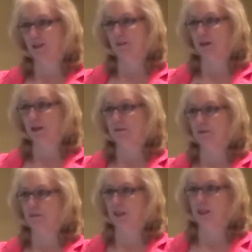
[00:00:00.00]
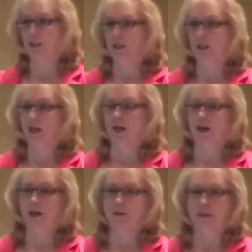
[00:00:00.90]
We have to admit it.
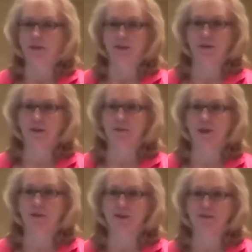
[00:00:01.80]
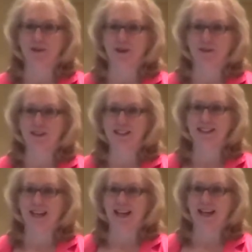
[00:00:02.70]
Even though you've coded forever and a
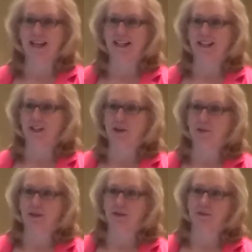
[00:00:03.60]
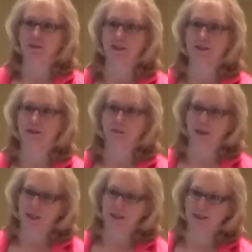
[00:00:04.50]
day, and a coder never wants to admit that